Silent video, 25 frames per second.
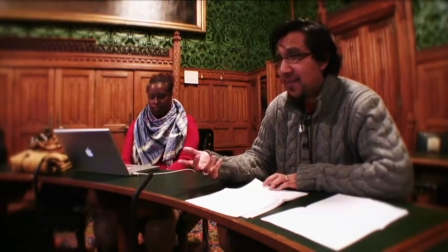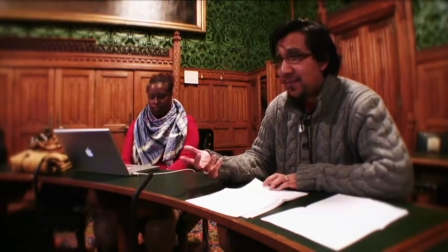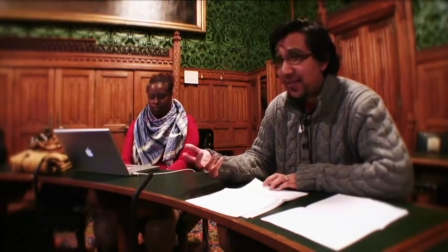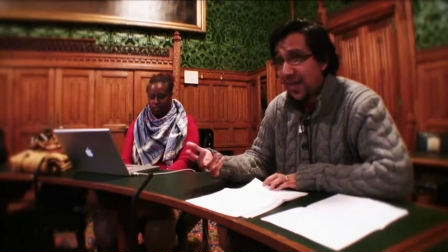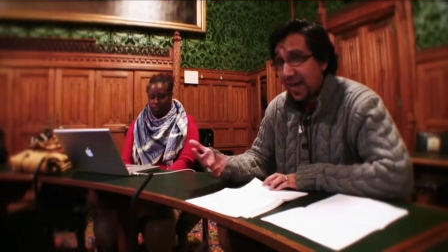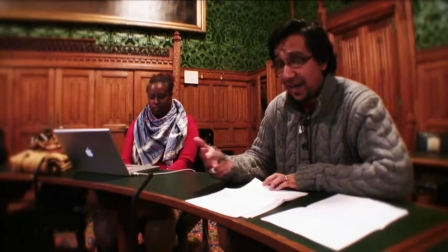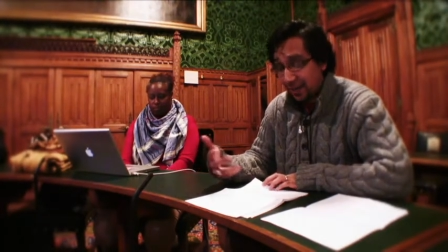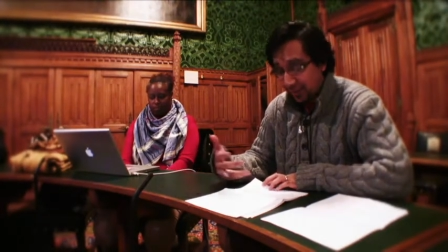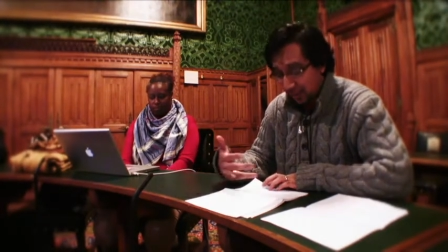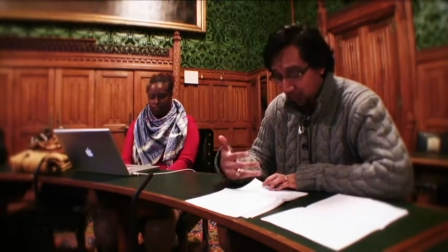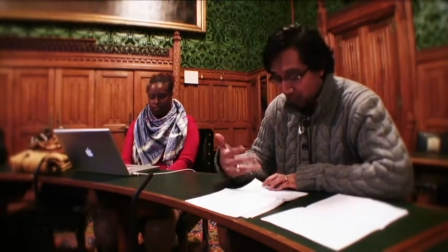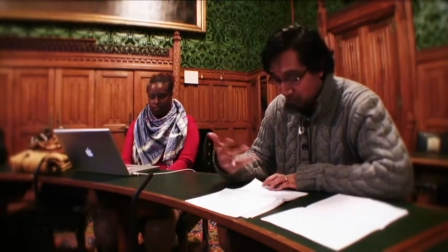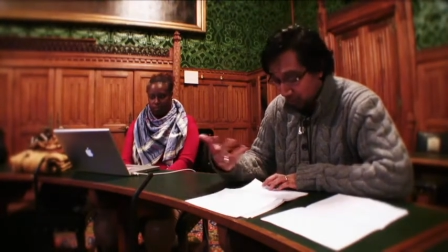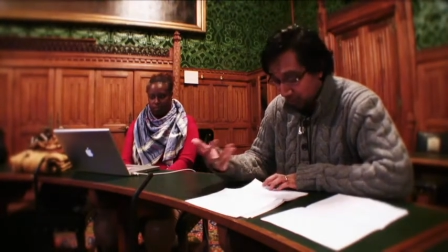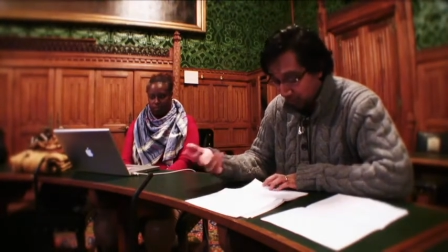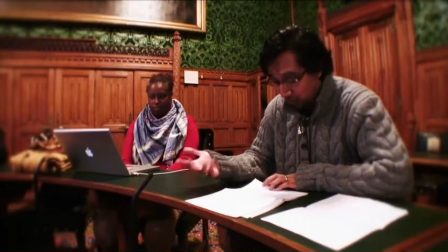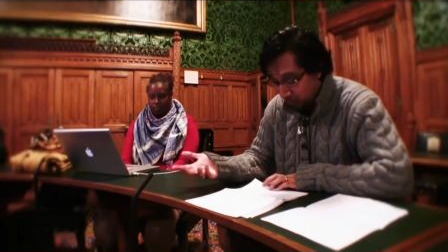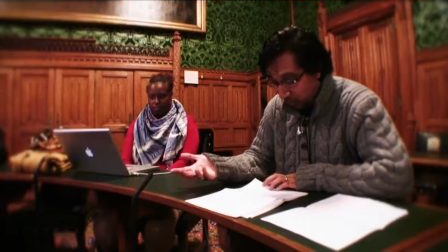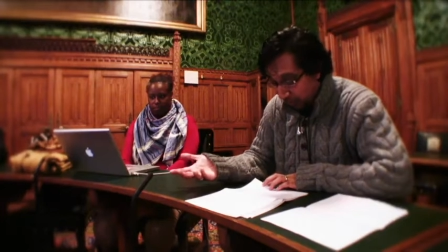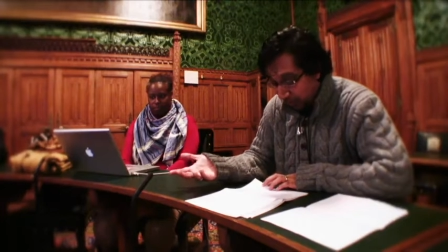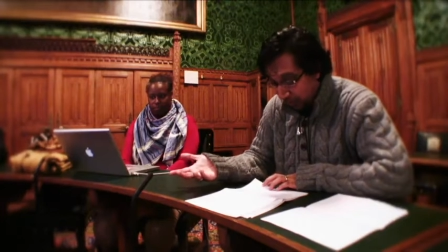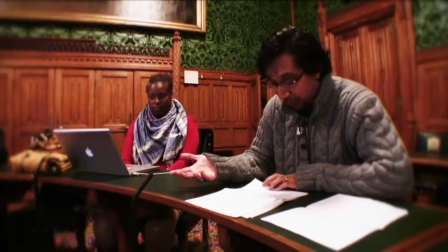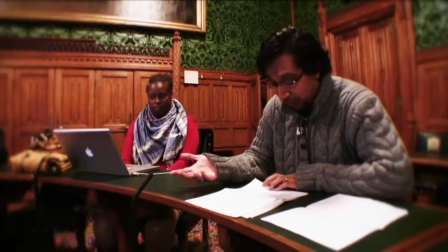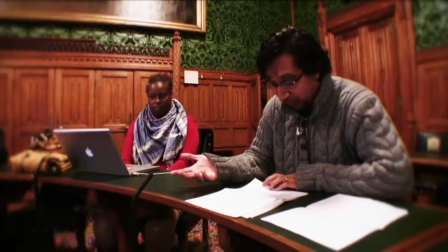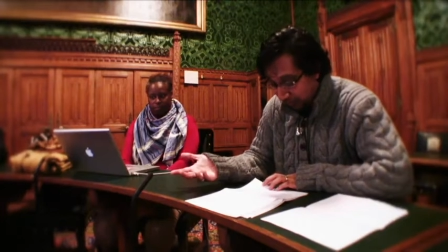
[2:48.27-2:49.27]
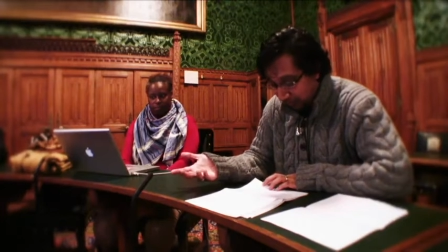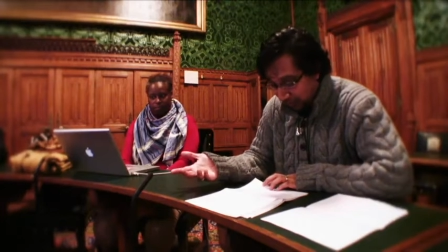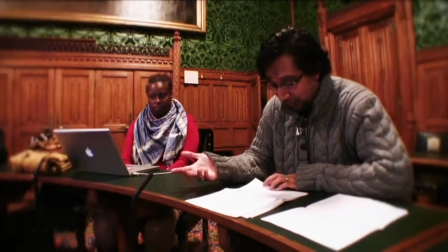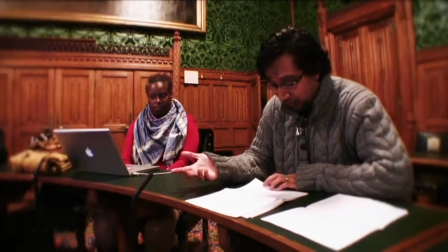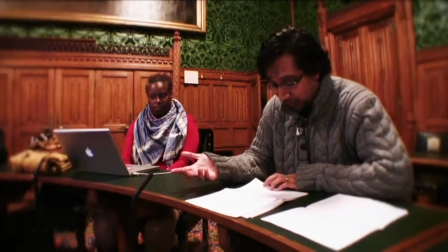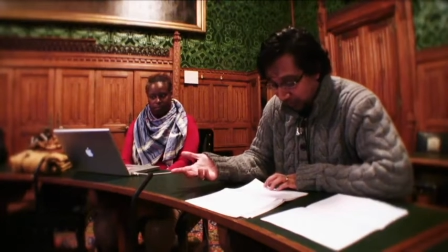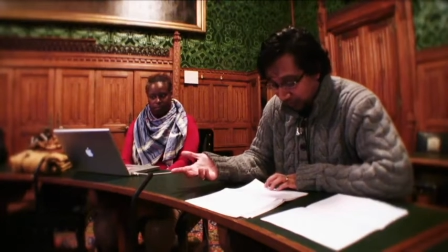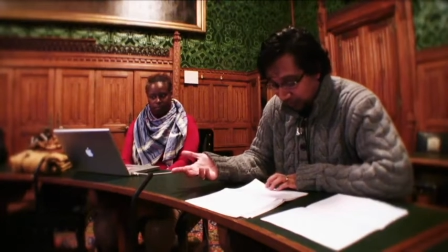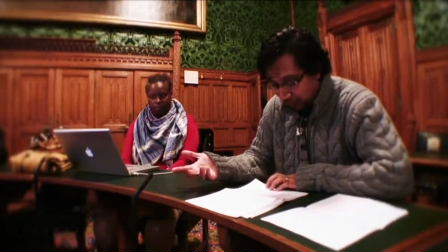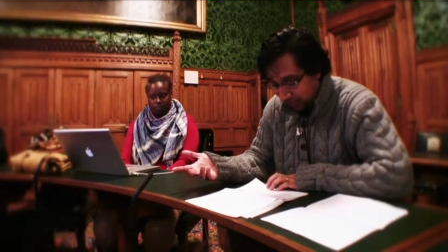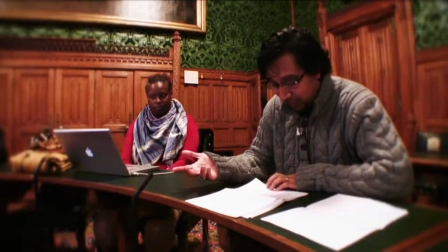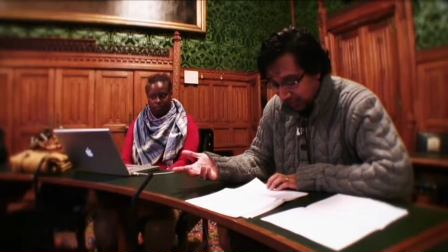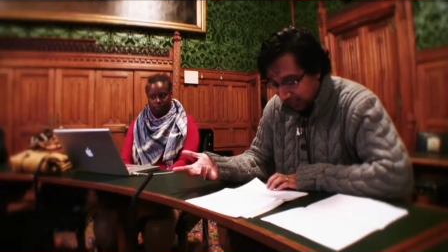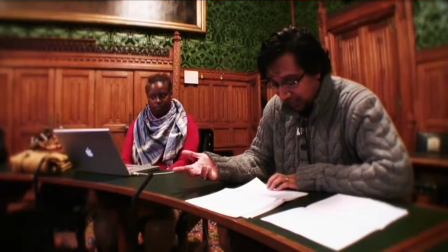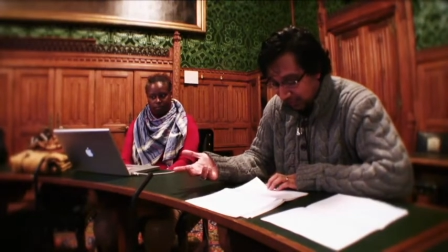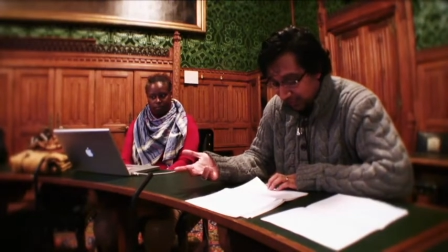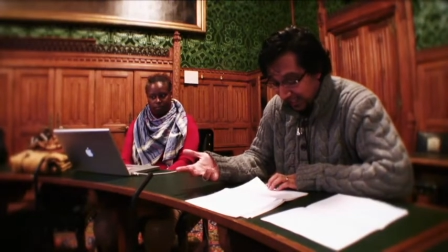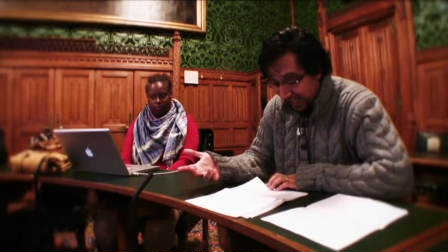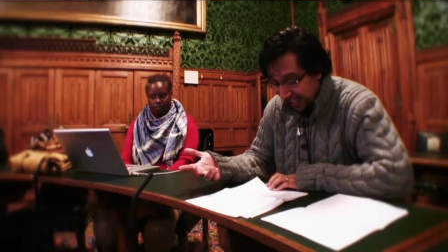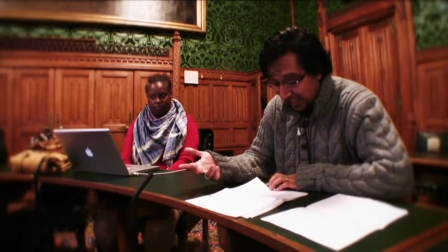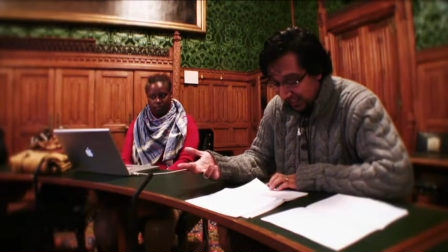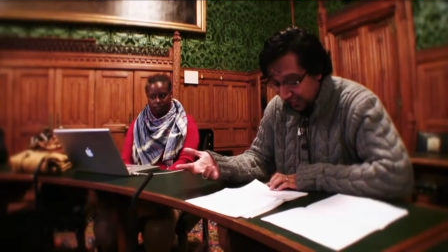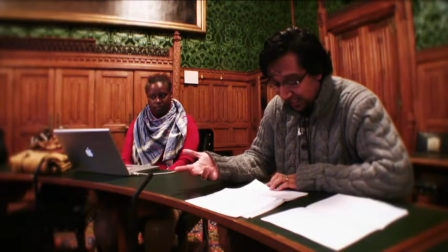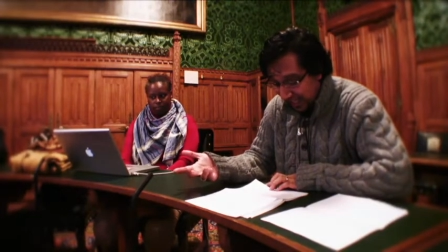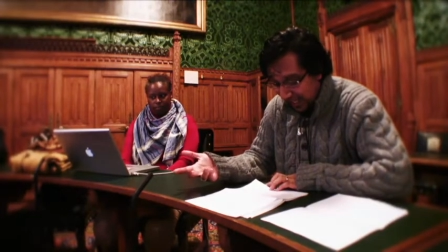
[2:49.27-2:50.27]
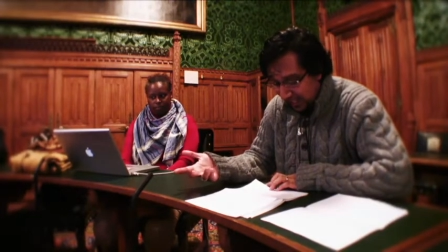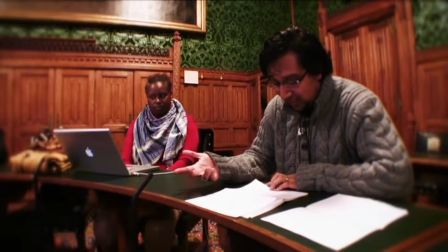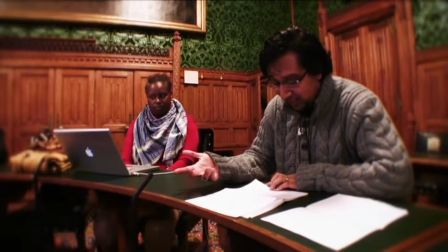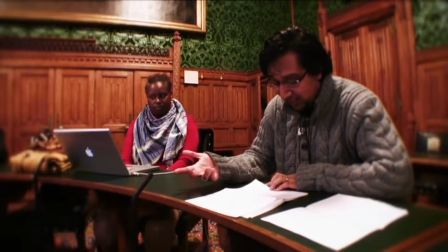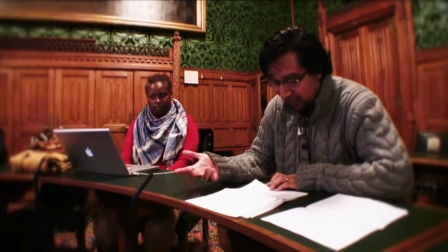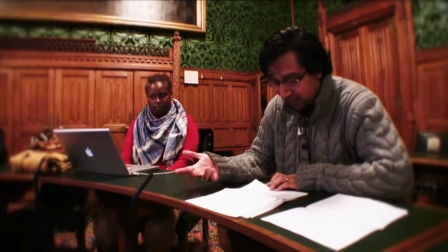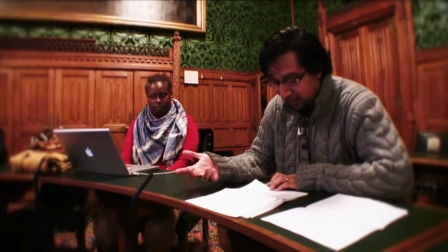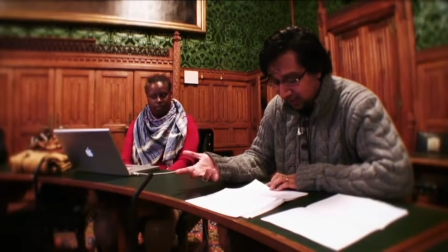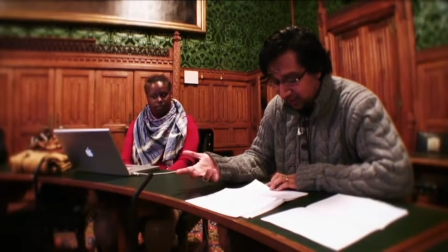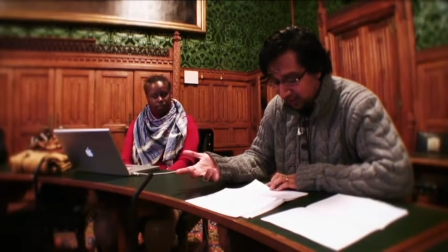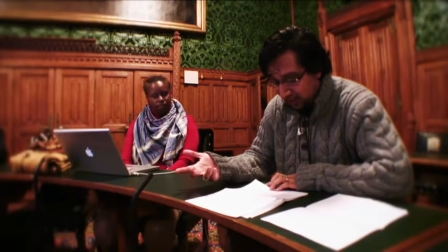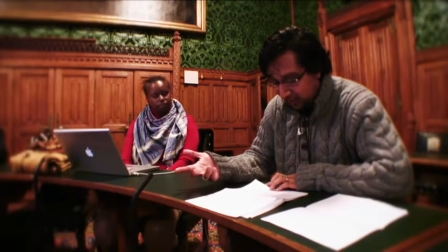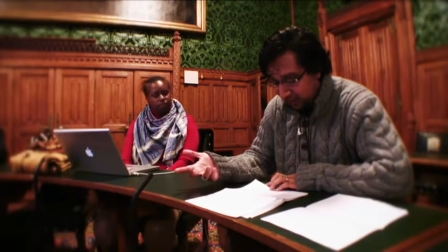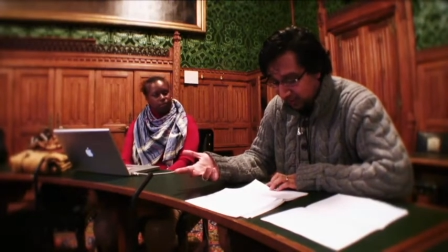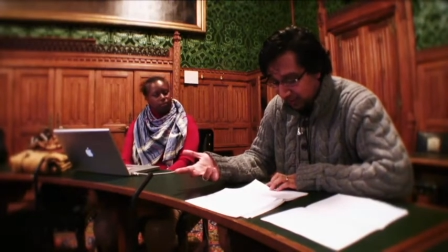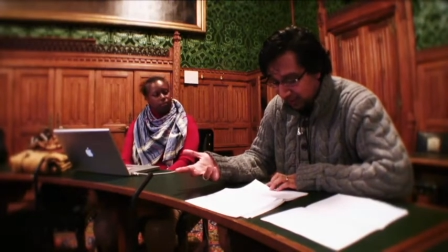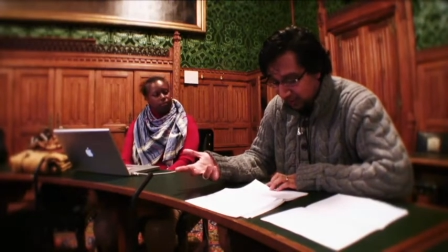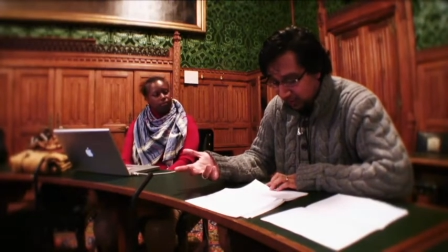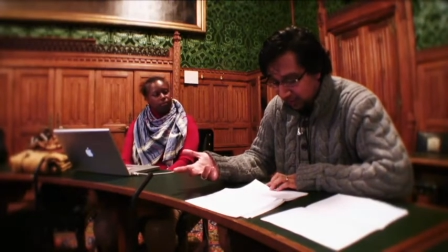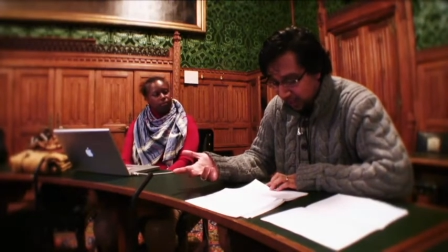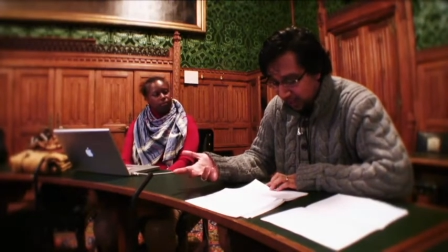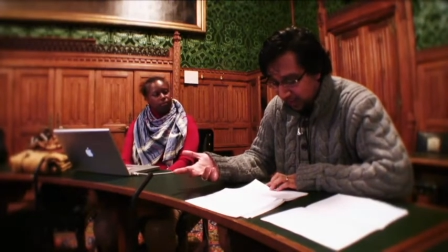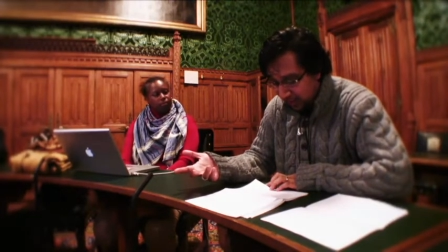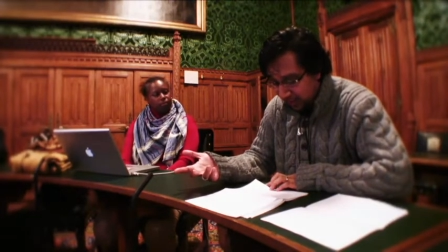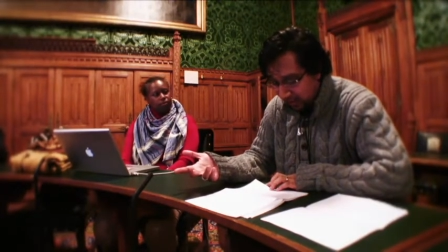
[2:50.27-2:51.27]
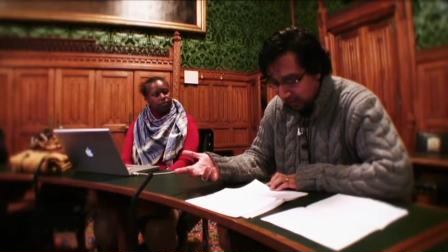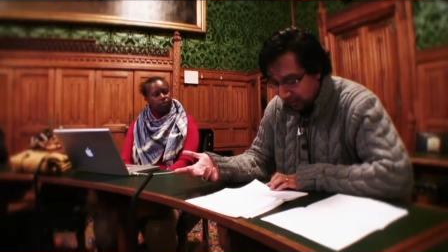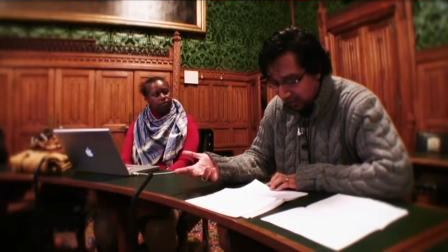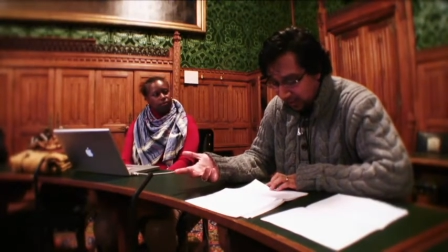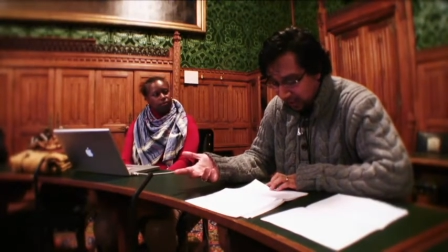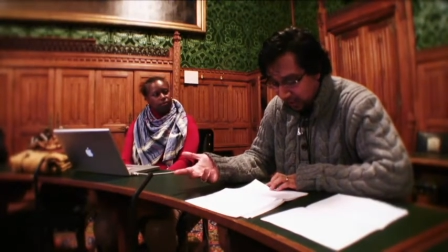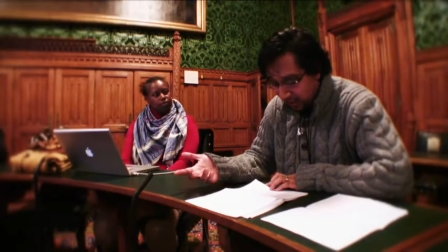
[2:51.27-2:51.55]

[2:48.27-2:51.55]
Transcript: And so one of the reports says they engaged in some decidedly